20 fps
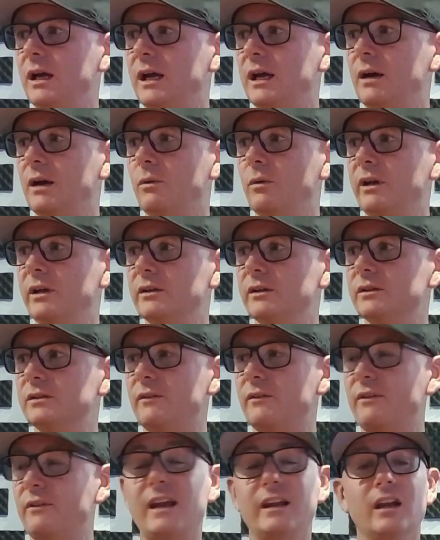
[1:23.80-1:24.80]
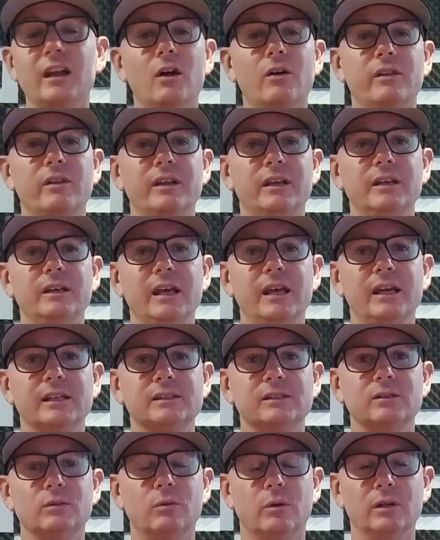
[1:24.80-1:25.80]
What else? I've had a go with the
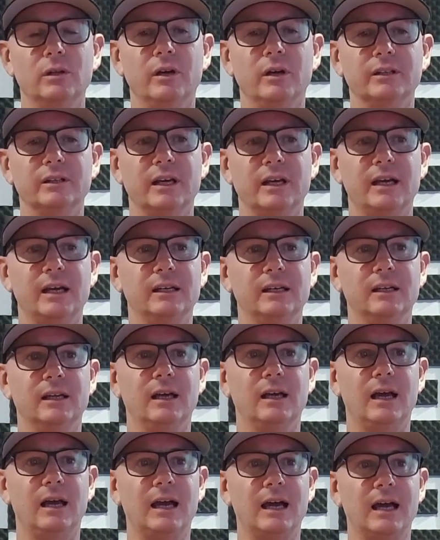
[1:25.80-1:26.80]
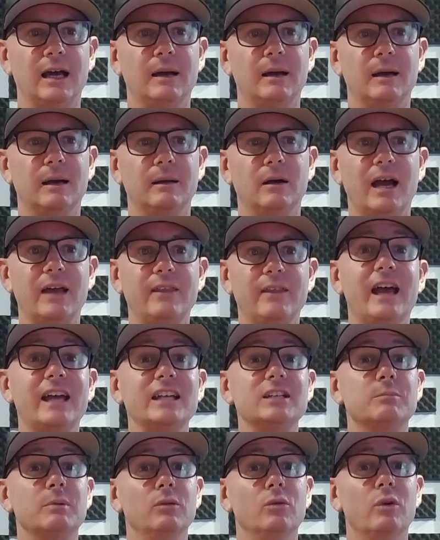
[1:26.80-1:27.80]
Index, quite like that. I had the
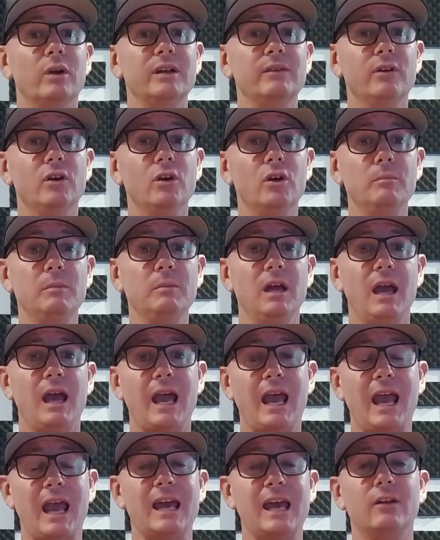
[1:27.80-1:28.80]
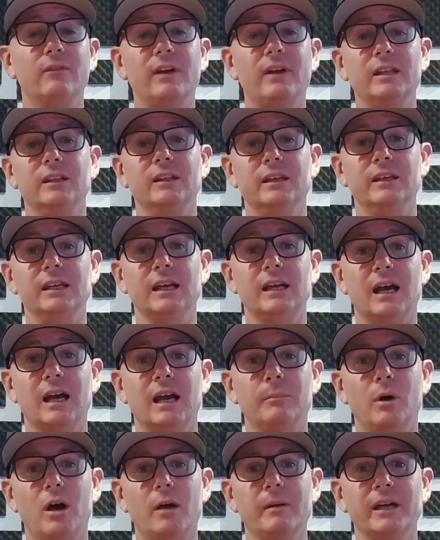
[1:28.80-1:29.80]
HP Reverb, and I've had the
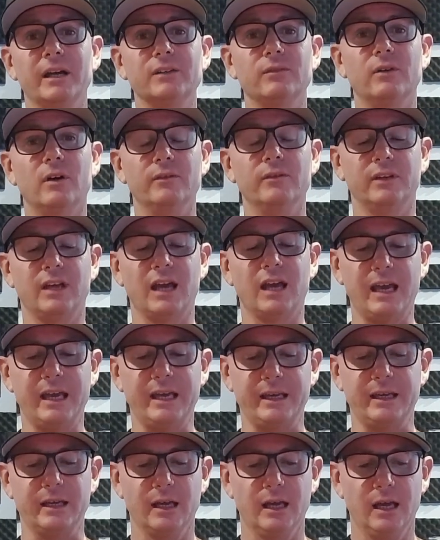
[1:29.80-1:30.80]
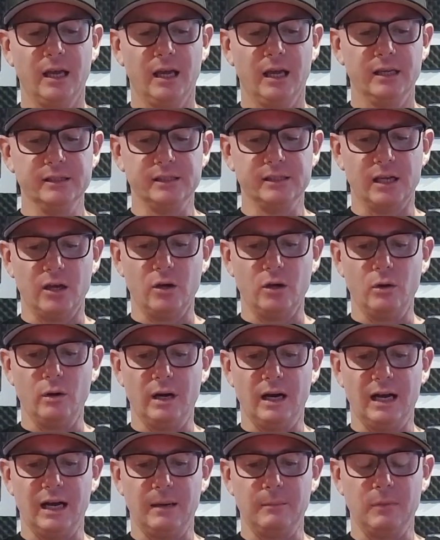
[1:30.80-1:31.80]
Pimax 5K. So
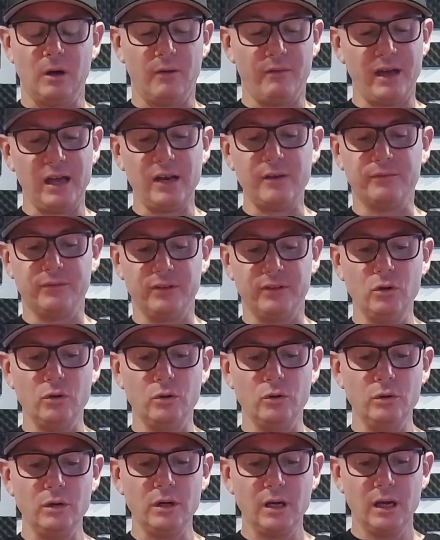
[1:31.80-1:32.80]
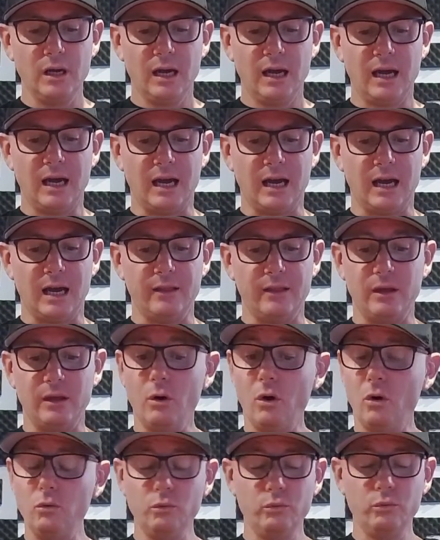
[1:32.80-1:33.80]
I've had a few. They're
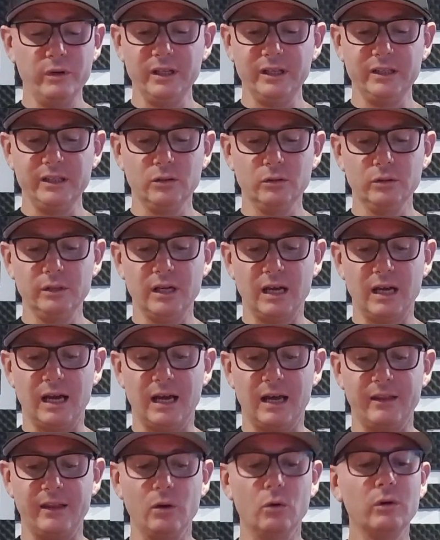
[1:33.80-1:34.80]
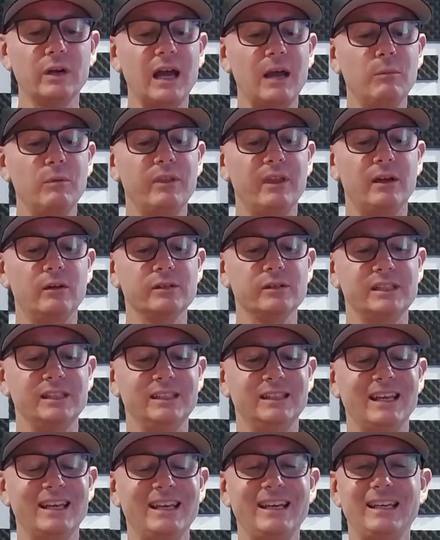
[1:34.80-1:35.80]
all really good. They all came with
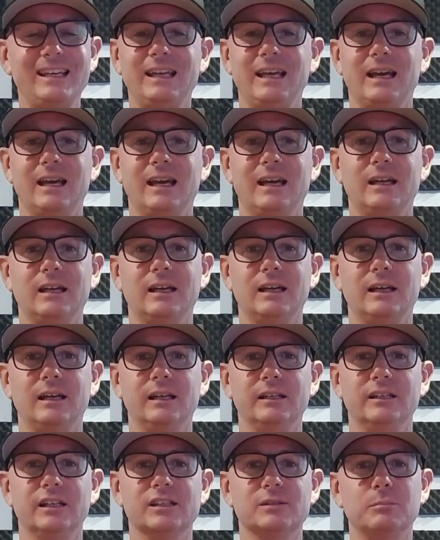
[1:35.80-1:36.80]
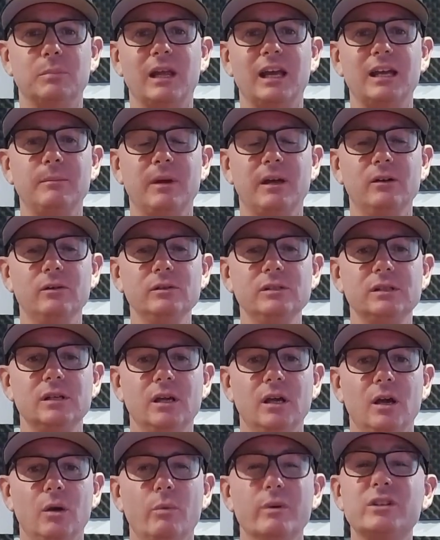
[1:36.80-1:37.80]
LCD display panels,
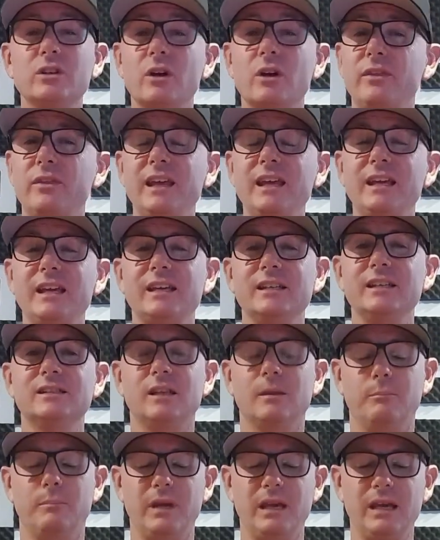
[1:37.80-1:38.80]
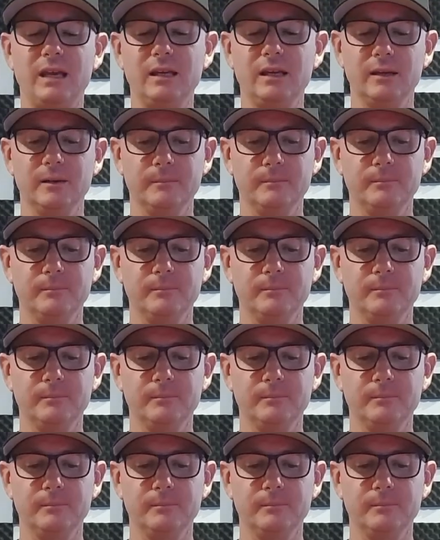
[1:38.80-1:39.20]
which I think is the big